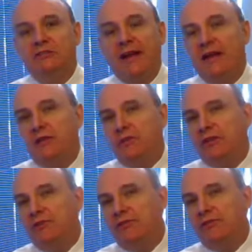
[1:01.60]
failing
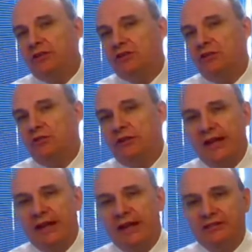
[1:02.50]
within the first two
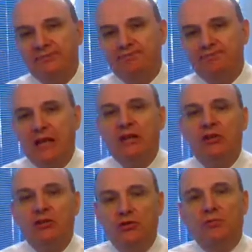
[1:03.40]
years,
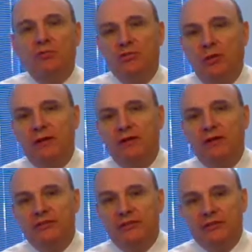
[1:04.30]
you can probably
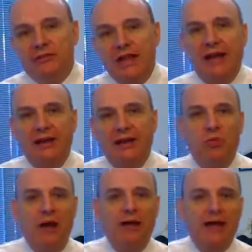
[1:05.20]
understand
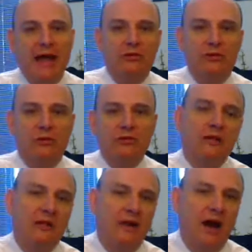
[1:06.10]
why
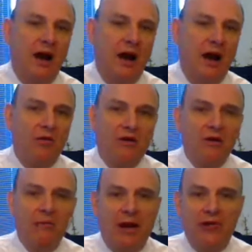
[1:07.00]
landlords are a
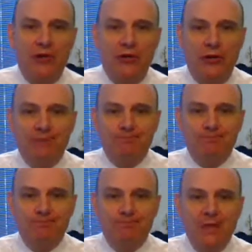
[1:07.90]
little paranoid.
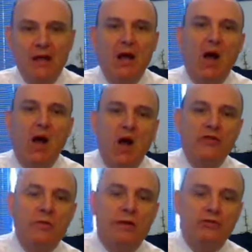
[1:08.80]
Over
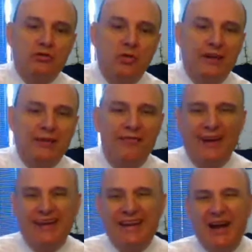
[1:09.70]
and above trying to
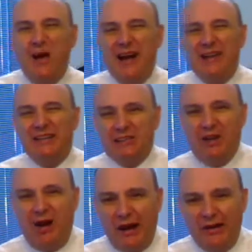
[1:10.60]
find out where to
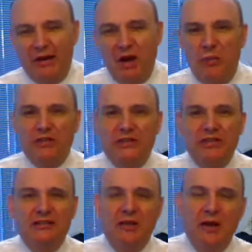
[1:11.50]
sign, which
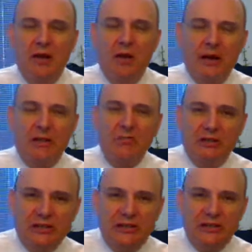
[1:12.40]
is made
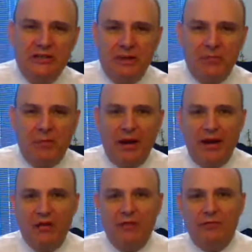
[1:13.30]
much easier by
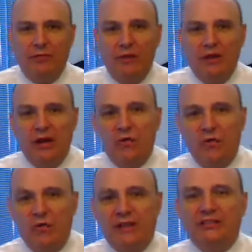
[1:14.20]
helpful
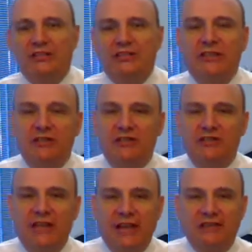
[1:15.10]
red stickers
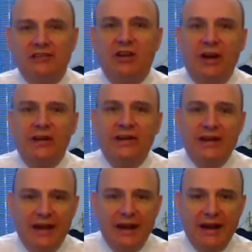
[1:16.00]
saying sign
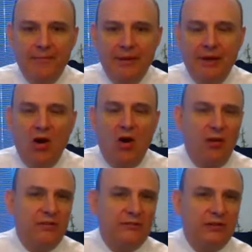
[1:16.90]
here,
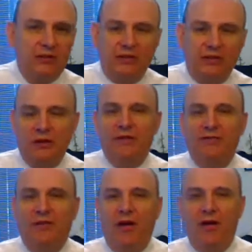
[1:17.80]
often the
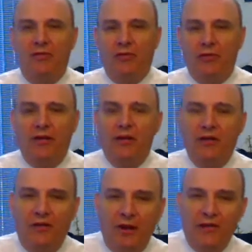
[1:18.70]
25 or
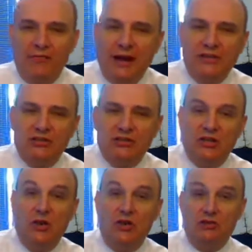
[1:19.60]
35 page
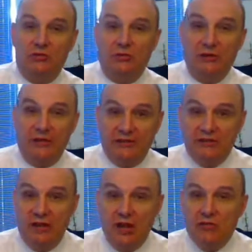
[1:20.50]
commercial
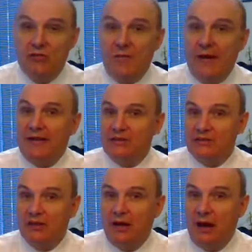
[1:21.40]
lease
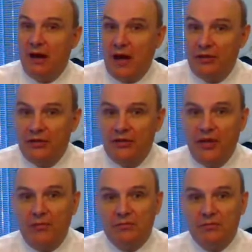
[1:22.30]
remains
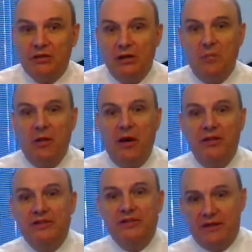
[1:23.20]
unthumbed by
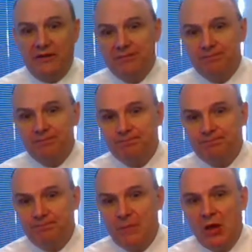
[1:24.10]
the tenant.
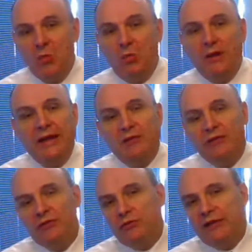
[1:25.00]
Well, here
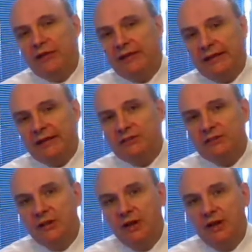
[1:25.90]
are three
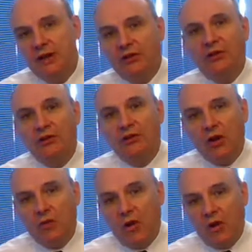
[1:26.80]
things that can
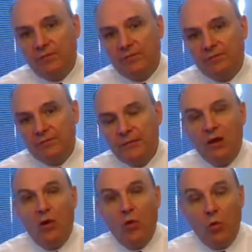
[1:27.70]
go wrong.
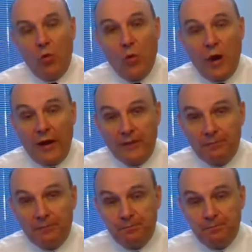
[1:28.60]
One,